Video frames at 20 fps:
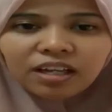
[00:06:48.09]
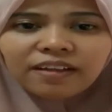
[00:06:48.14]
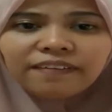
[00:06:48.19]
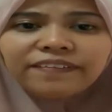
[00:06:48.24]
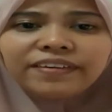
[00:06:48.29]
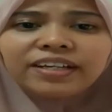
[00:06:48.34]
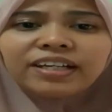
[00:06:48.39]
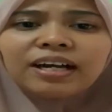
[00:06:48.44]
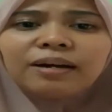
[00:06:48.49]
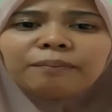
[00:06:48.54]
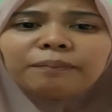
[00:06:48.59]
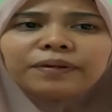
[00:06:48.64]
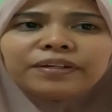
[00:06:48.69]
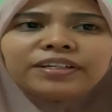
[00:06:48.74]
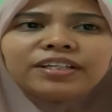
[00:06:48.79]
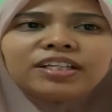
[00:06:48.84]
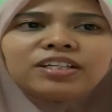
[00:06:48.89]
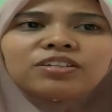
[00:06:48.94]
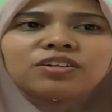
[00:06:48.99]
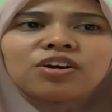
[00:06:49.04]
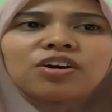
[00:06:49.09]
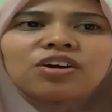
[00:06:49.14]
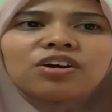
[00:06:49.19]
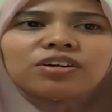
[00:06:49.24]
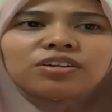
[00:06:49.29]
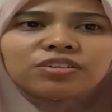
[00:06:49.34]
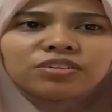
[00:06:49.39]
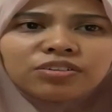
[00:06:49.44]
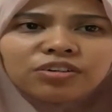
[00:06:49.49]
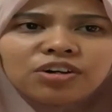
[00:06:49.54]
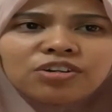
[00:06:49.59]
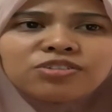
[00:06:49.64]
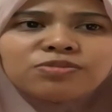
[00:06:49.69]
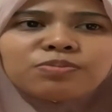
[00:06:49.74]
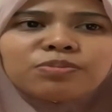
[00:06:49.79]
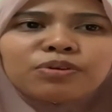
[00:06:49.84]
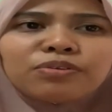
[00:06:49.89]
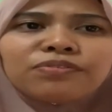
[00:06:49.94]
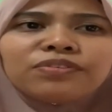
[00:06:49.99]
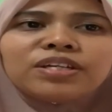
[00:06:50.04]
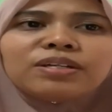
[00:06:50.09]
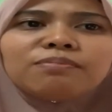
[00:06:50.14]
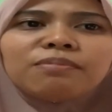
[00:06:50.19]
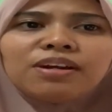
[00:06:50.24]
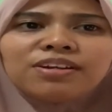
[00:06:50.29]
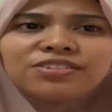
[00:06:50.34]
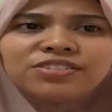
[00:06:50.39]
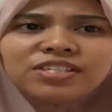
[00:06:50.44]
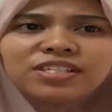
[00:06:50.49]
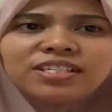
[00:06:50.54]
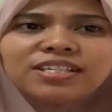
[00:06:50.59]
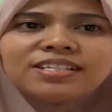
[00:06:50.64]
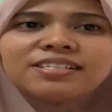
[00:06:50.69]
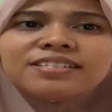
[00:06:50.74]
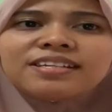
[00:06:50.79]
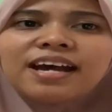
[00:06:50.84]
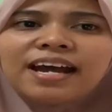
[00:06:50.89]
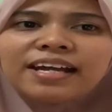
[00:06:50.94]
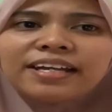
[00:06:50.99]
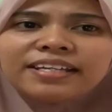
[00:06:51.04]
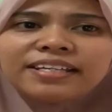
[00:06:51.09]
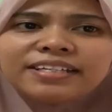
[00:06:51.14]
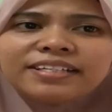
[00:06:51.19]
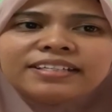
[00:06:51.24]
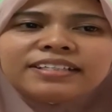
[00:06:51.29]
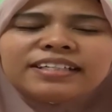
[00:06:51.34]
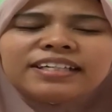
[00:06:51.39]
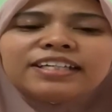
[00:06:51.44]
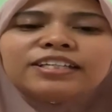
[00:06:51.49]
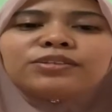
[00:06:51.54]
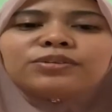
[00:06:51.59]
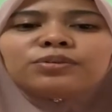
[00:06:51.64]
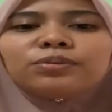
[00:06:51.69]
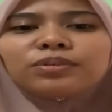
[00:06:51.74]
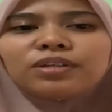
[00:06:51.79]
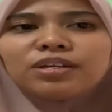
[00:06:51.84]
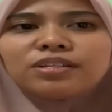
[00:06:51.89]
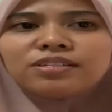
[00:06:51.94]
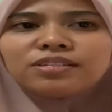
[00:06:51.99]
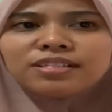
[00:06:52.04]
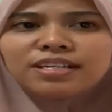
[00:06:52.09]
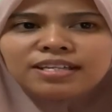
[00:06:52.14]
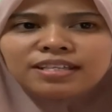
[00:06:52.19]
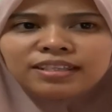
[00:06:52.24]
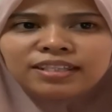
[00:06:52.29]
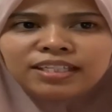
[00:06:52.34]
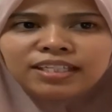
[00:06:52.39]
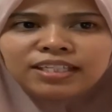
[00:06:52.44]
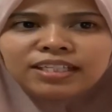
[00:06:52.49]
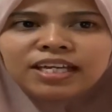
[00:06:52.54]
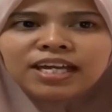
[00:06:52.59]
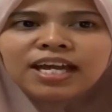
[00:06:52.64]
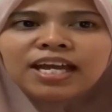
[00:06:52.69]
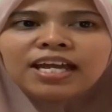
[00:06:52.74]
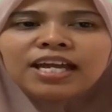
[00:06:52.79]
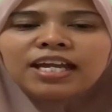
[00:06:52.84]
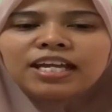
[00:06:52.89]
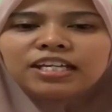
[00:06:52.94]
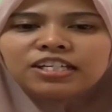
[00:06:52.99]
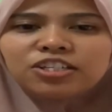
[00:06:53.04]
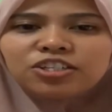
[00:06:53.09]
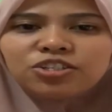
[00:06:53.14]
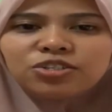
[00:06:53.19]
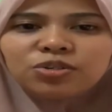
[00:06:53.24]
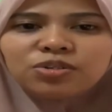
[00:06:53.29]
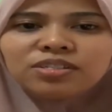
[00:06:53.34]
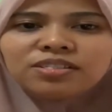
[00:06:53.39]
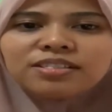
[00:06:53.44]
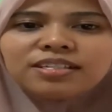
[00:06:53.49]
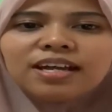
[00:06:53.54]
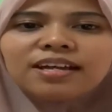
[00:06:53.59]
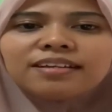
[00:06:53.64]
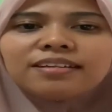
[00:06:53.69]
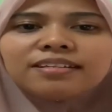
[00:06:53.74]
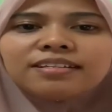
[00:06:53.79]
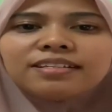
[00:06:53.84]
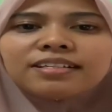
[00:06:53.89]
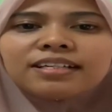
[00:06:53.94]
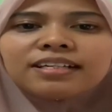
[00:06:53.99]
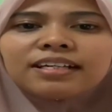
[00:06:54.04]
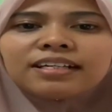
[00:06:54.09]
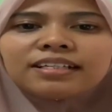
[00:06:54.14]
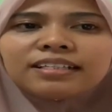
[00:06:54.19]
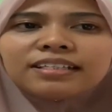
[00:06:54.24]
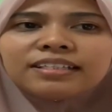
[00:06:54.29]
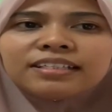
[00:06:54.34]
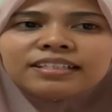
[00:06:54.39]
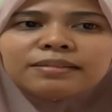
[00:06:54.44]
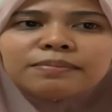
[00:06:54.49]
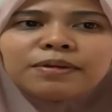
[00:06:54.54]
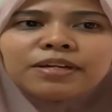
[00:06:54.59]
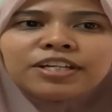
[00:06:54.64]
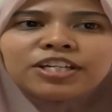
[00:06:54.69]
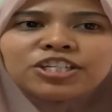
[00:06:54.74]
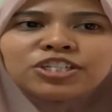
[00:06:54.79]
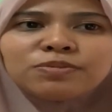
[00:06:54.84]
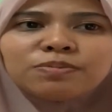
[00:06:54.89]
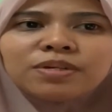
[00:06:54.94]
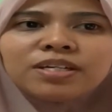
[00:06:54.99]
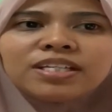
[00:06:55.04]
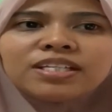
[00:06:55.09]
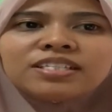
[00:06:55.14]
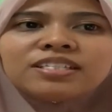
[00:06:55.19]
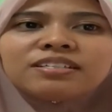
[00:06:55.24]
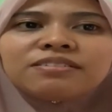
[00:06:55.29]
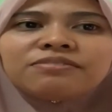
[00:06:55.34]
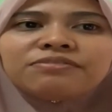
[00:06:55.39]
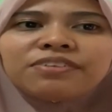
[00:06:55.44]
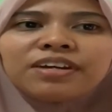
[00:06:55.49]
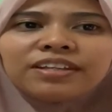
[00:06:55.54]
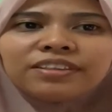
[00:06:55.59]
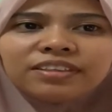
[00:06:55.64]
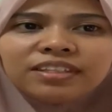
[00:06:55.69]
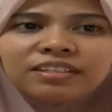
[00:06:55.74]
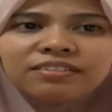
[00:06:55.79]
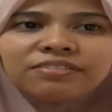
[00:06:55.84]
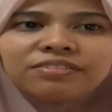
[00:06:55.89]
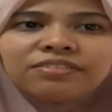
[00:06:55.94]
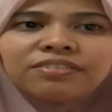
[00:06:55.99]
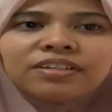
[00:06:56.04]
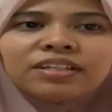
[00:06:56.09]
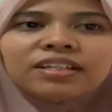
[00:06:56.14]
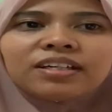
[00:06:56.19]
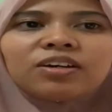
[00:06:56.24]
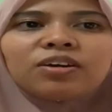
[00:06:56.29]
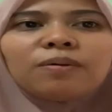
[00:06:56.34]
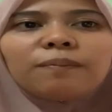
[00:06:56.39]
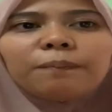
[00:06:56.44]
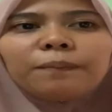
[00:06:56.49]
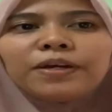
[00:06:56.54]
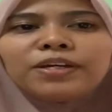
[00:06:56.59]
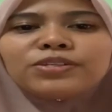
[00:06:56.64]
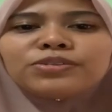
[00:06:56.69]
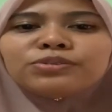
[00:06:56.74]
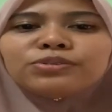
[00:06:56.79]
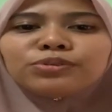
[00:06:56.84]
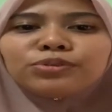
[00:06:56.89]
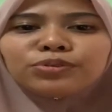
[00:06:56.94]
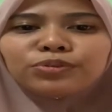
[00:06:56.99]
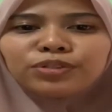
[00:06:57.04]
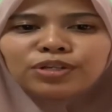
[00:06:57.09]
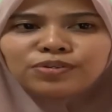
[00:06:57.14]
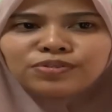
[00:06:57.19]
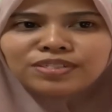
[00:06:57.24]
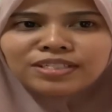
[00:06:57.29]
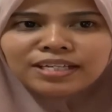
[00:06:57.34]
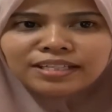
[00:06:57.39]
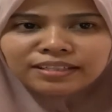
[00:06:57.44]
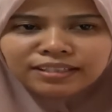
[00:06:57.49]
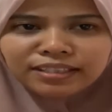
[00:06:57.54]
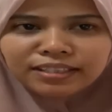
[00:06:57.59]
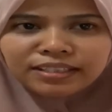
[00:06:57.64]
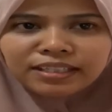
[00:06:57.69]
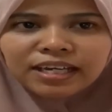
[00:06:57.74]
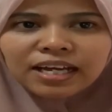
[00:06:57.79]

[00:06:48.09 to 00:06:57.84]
The company gross profit margin is higher in 2019. It shows that the management is effective compared to 2018.